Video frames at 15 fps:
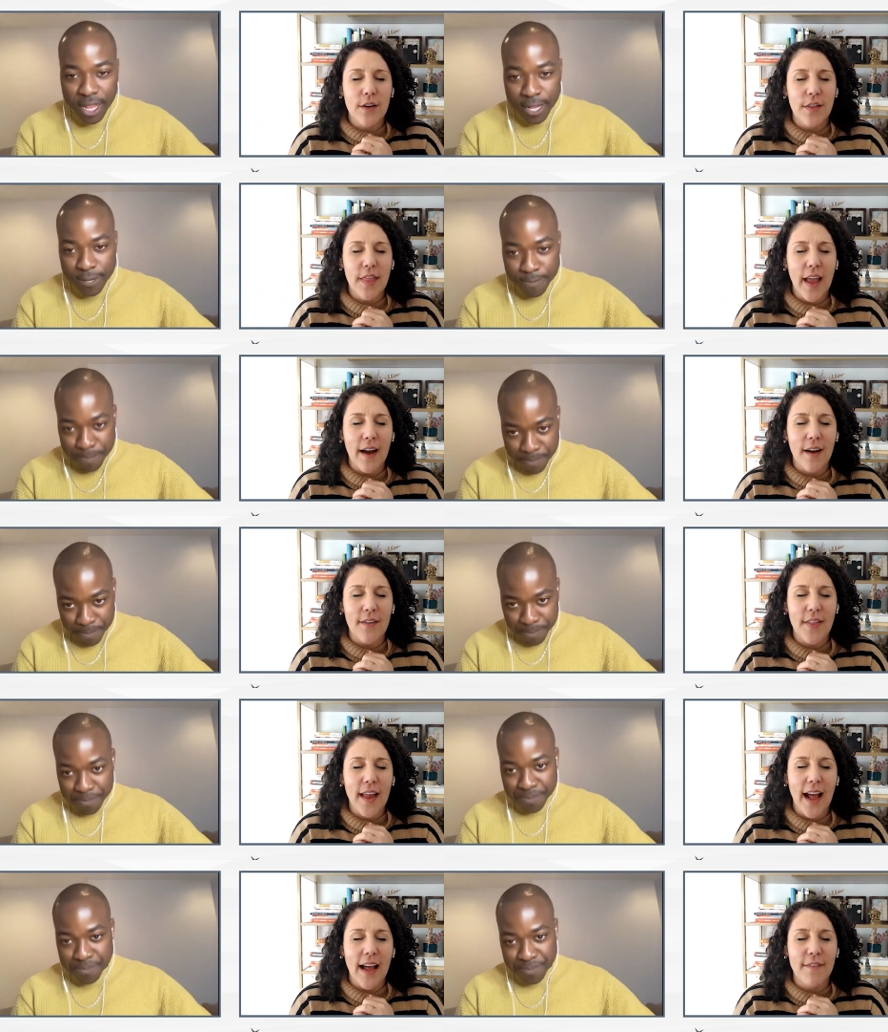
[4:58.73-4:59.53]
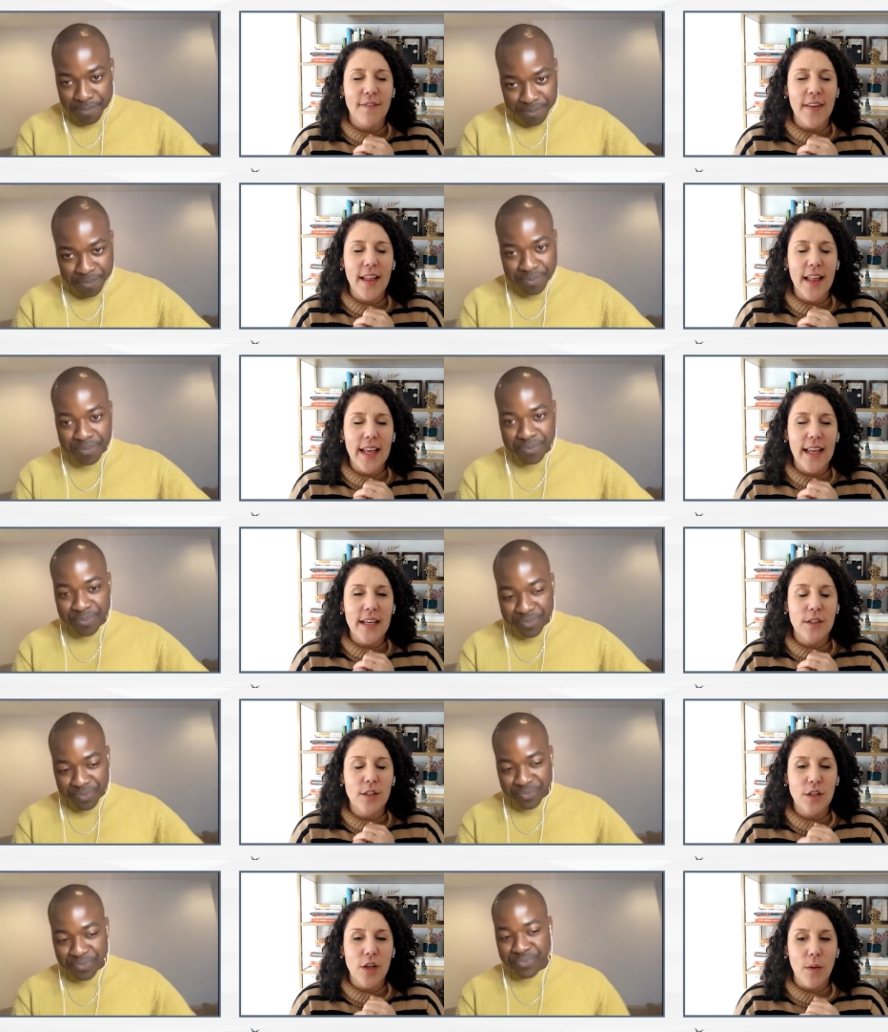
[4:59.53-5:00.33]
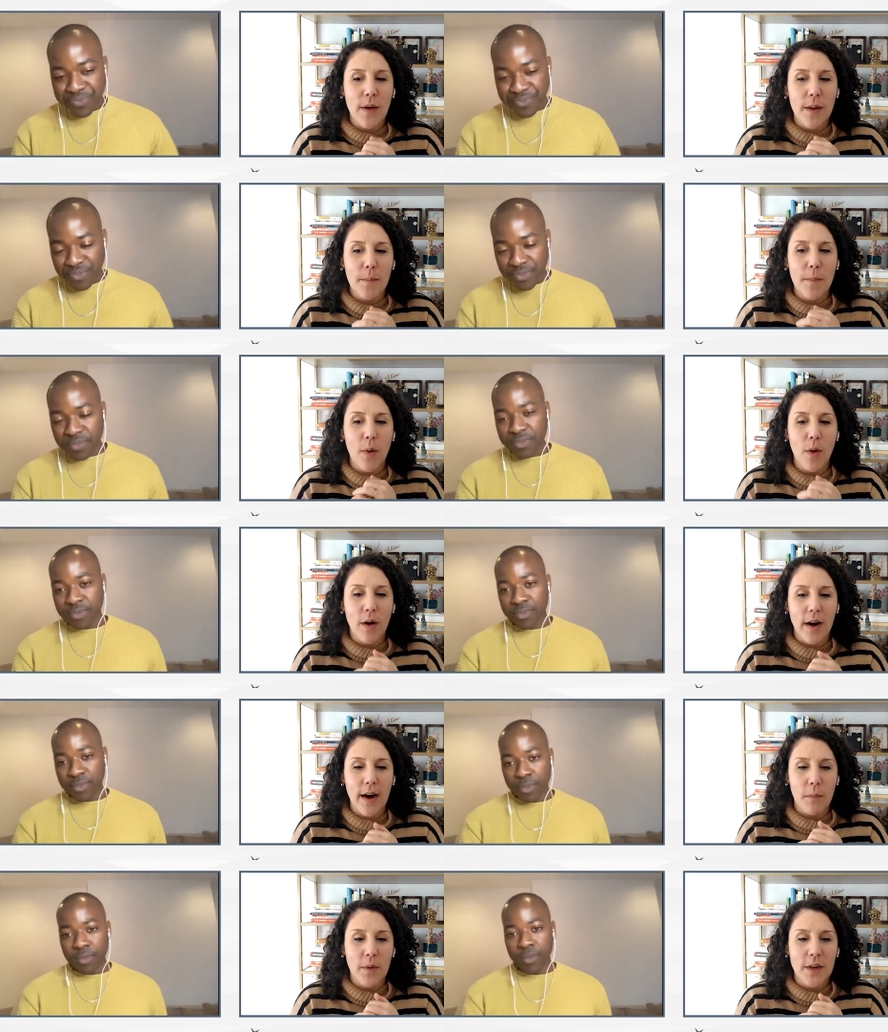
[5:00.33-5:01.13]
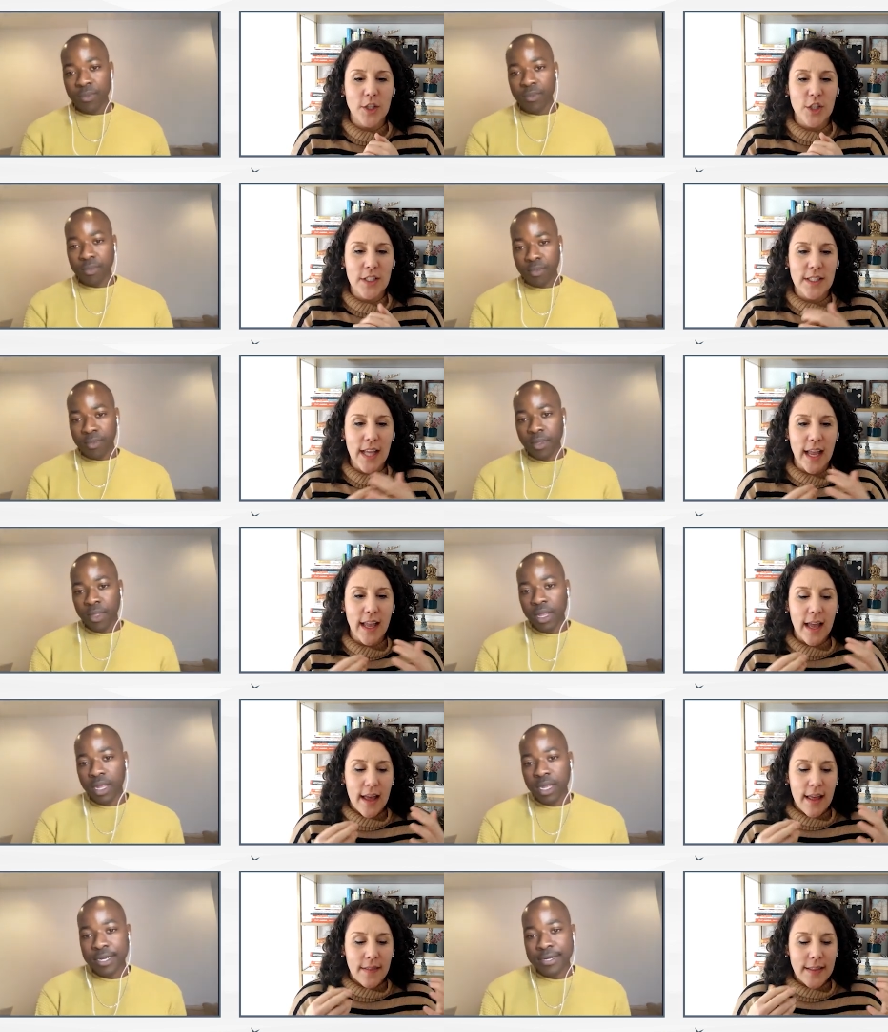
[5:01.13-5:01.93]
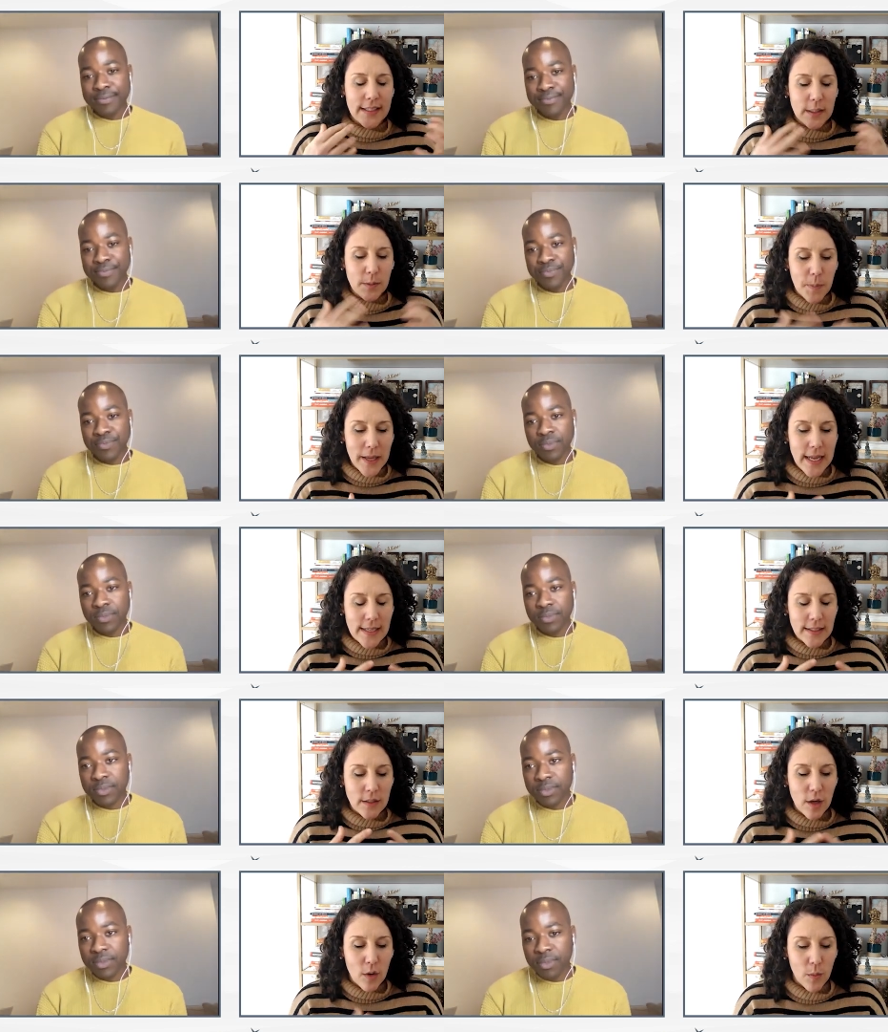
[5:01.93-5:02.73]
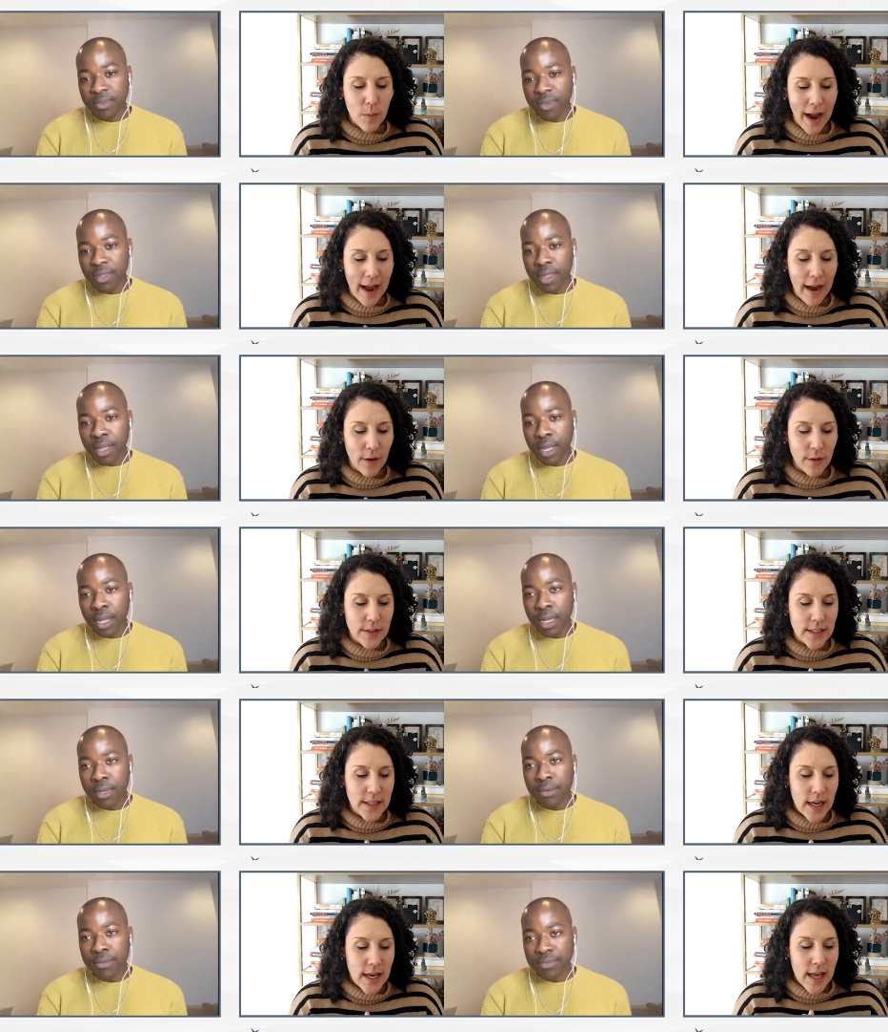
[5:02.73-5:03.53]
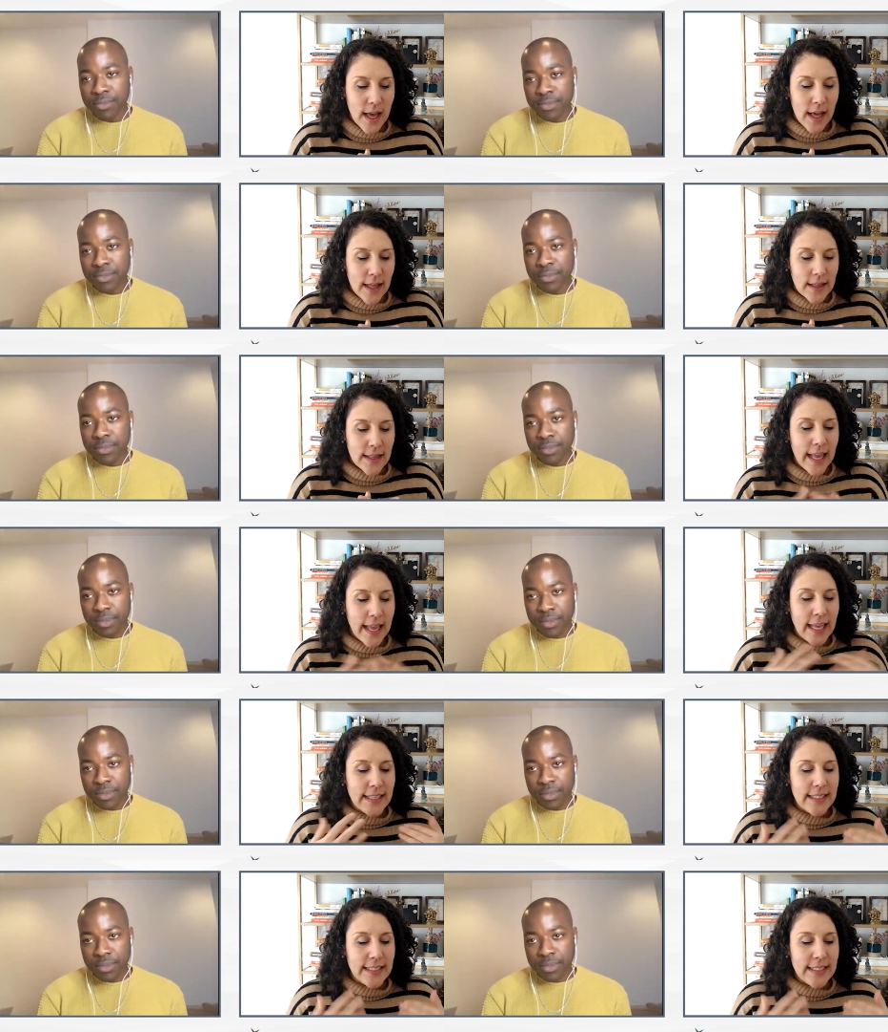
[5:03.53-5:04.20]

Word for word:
Speaker 1: there that I feel like is so important, which is like this piece around like it